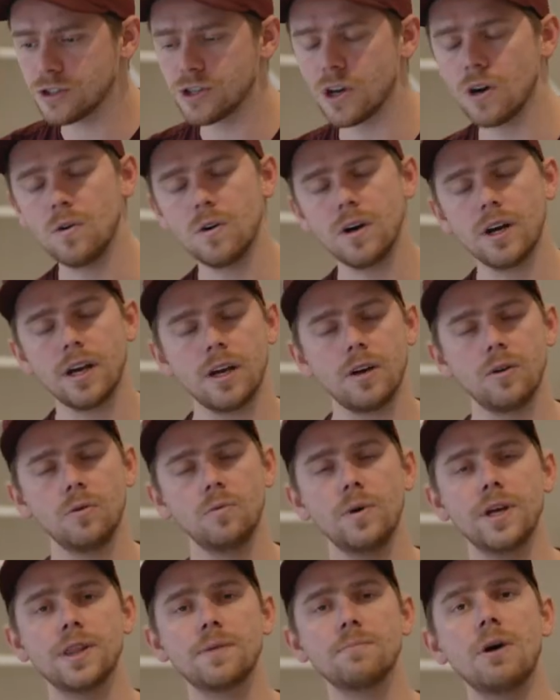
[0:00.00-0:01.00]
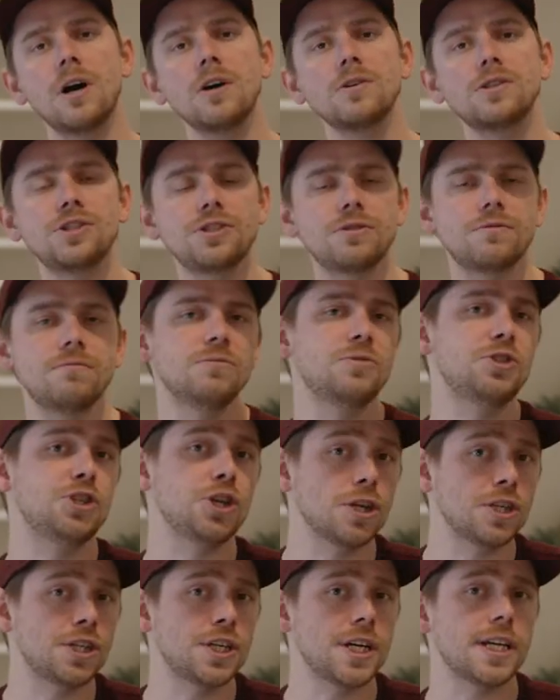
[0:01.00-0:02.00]
So with most
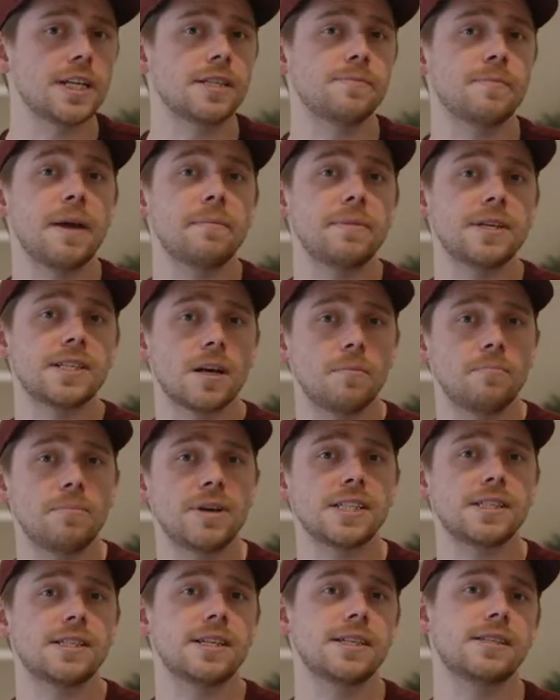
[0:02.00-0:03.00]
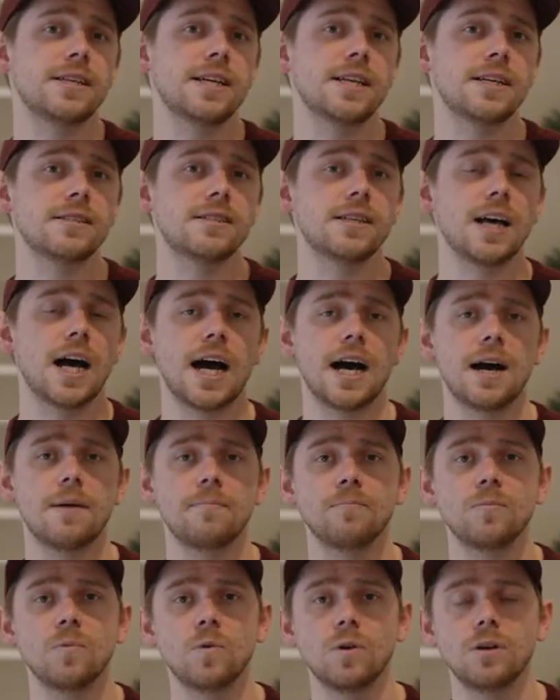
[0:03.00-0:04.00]
churches, maybe some businesses,
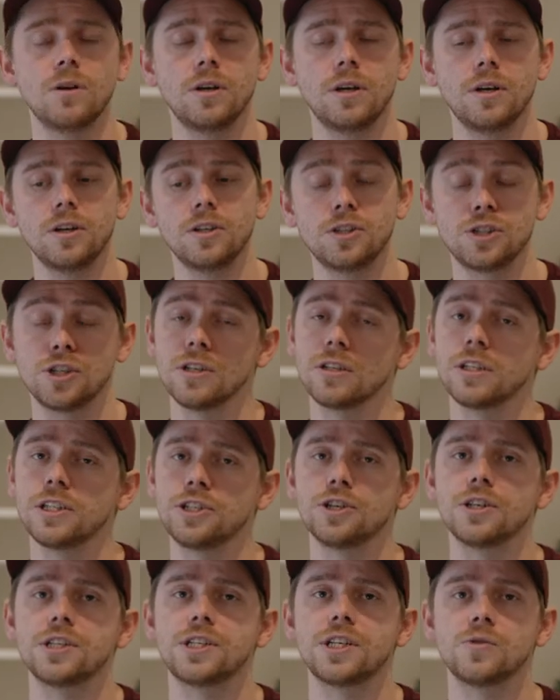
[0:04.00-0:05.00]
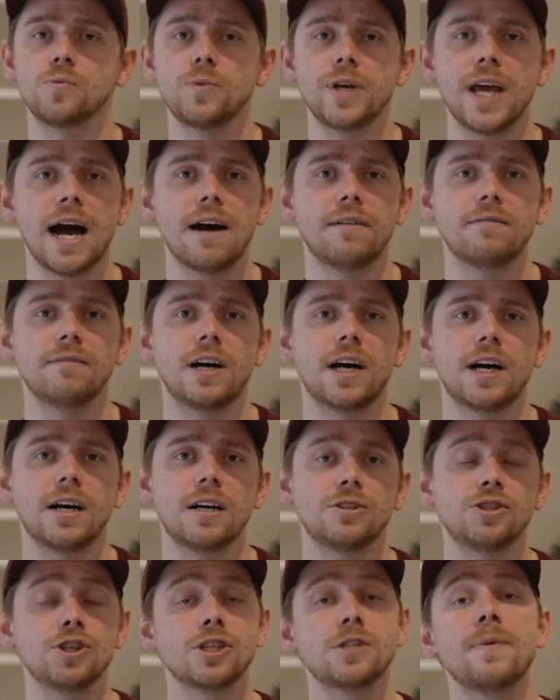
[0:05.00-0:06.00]
um, certainly churches, we have
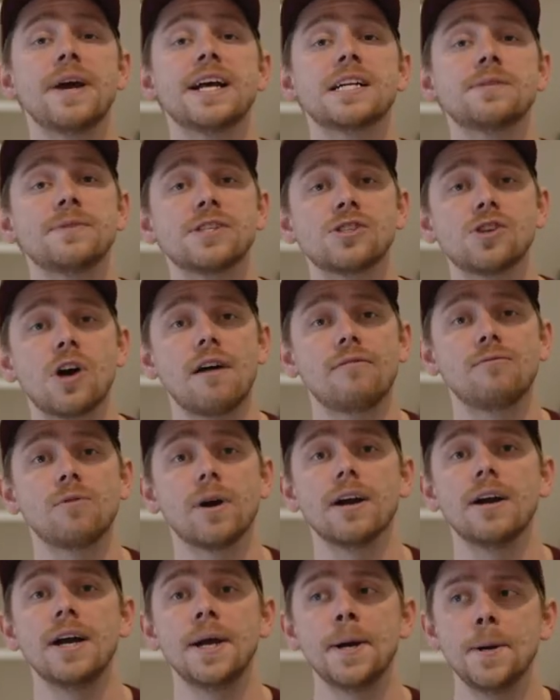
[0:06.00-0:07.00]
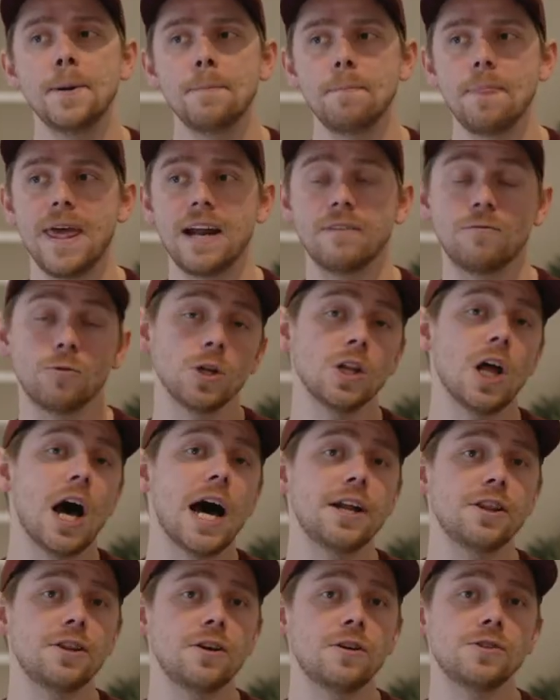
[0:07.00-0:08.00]
uh, church management software. And for a
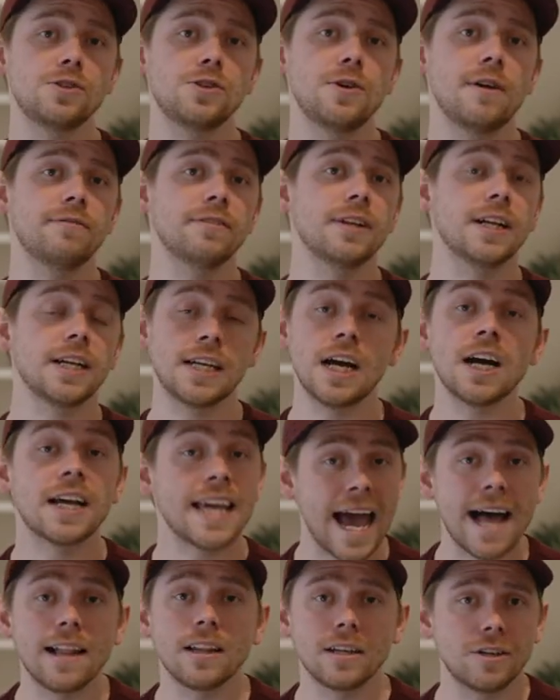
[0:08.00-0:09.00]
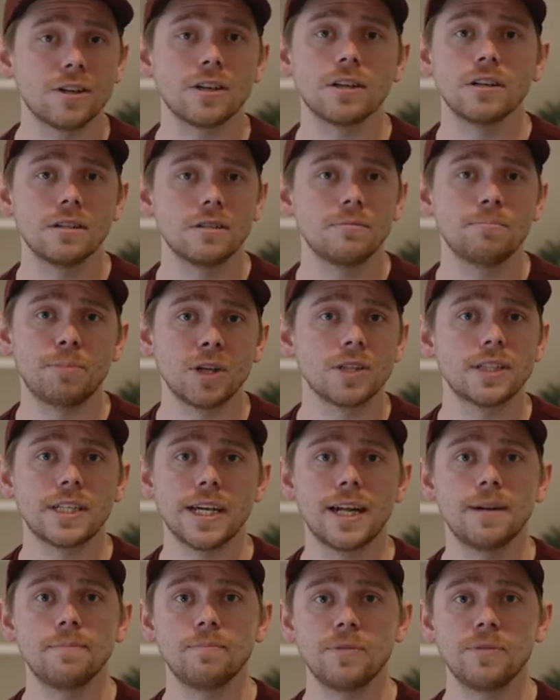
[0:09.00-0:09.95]
lot of those, you have a calendar built in.